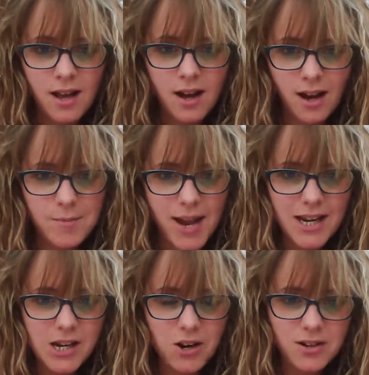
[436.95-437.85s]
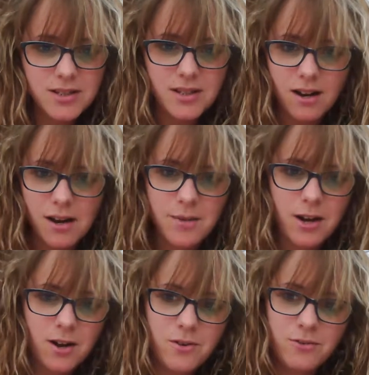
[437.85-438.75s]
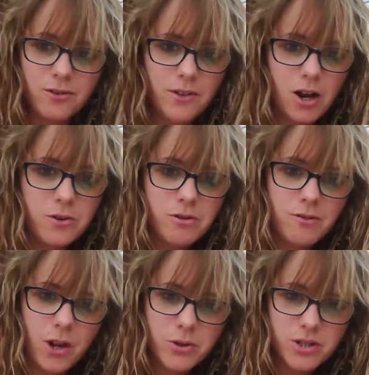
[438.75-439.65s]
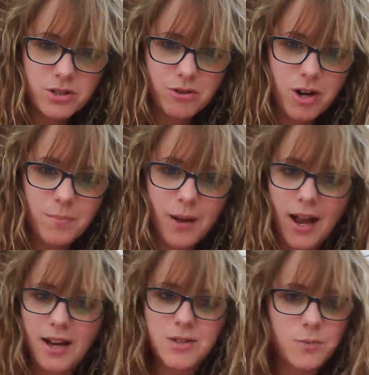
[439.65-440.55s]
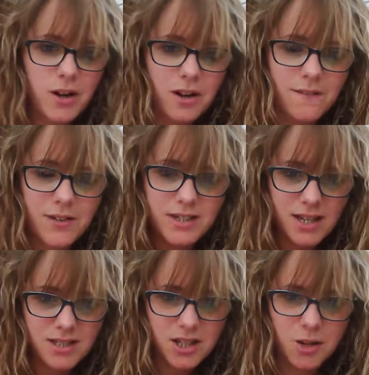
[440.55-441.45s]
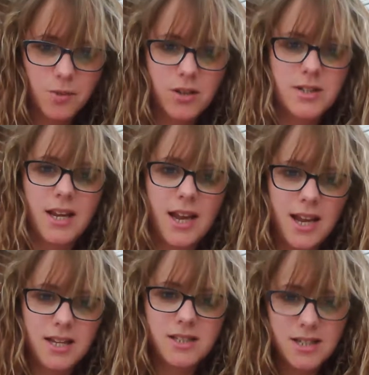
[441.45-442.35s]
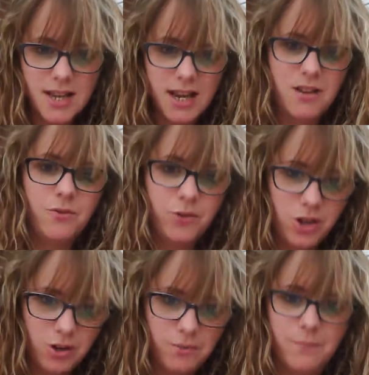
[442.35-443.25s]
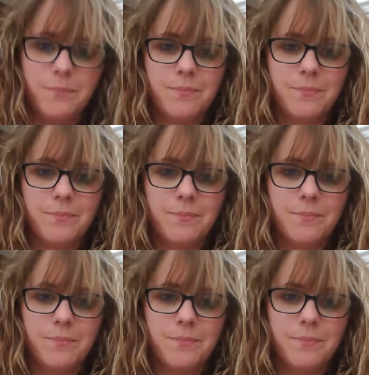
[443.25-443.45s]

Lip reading: I'm Hayley Cox, I'm the owner of Lotus Group, and we are a fantastic community here today for you.